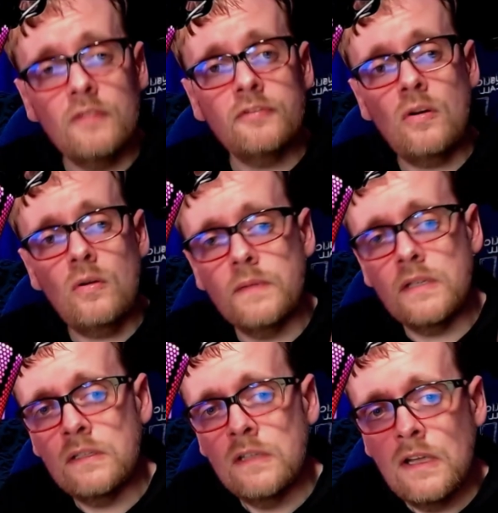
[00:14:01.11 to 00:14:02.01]
have told
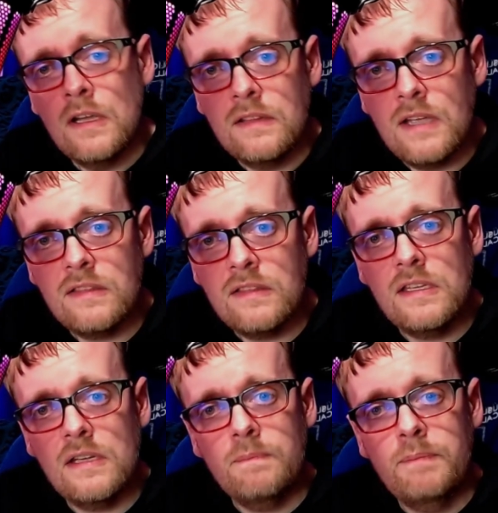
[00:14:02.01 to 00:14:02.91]
me that they
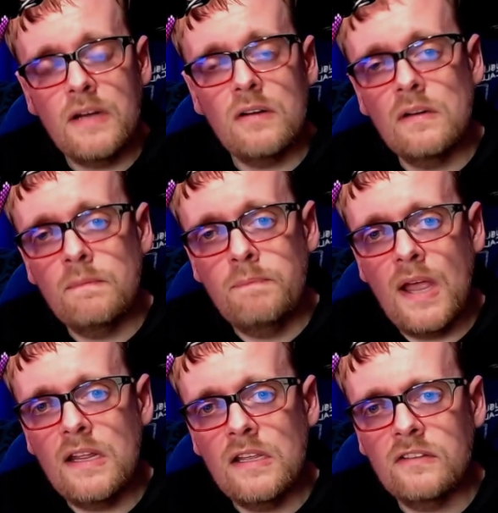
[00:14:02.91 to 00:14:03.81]
get better
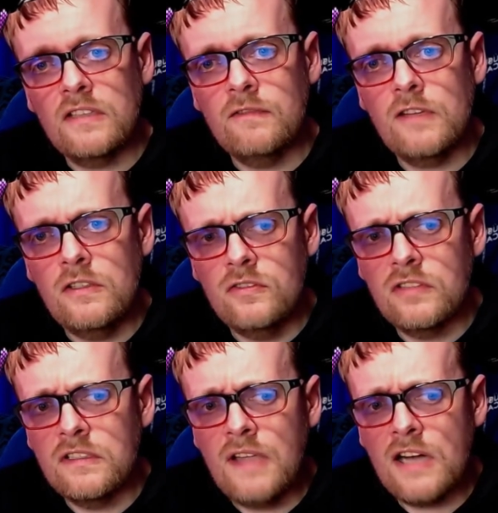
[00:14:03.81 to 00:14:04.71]
embeddings if they use
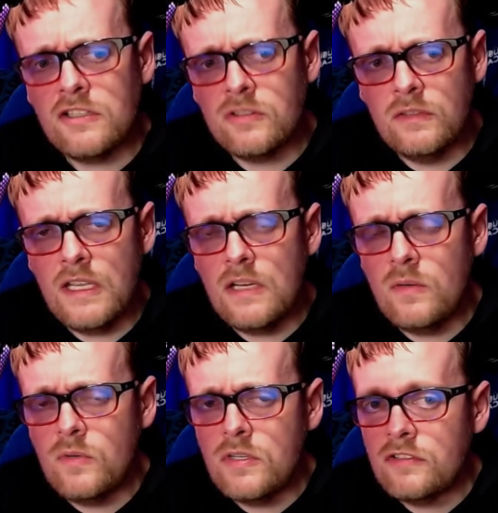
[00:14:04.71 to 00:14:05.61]
the natural
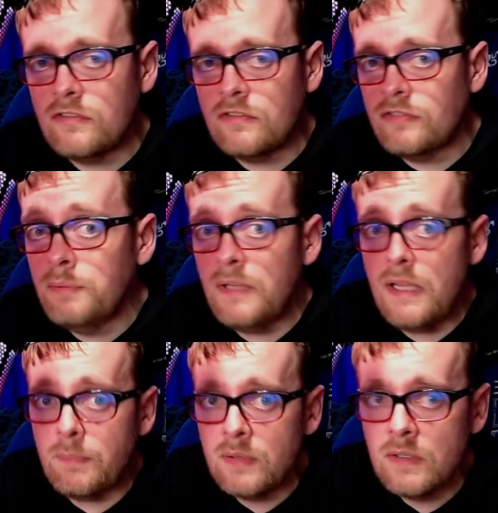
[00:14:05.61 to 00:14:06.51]
language from
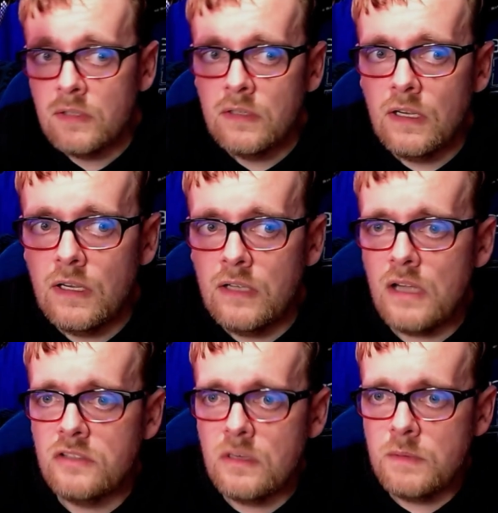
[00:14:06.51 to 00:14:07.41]
BLIP and
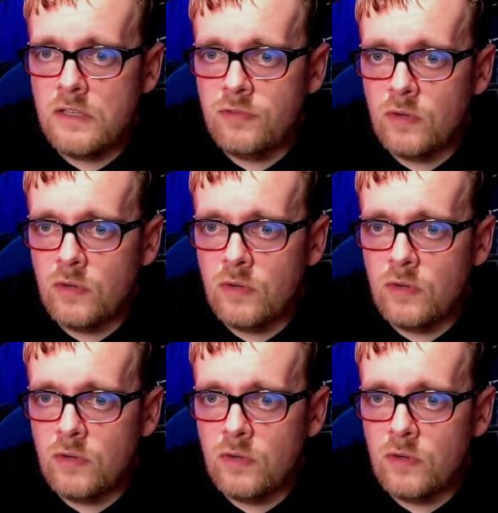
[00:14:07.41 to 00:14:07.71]
not W D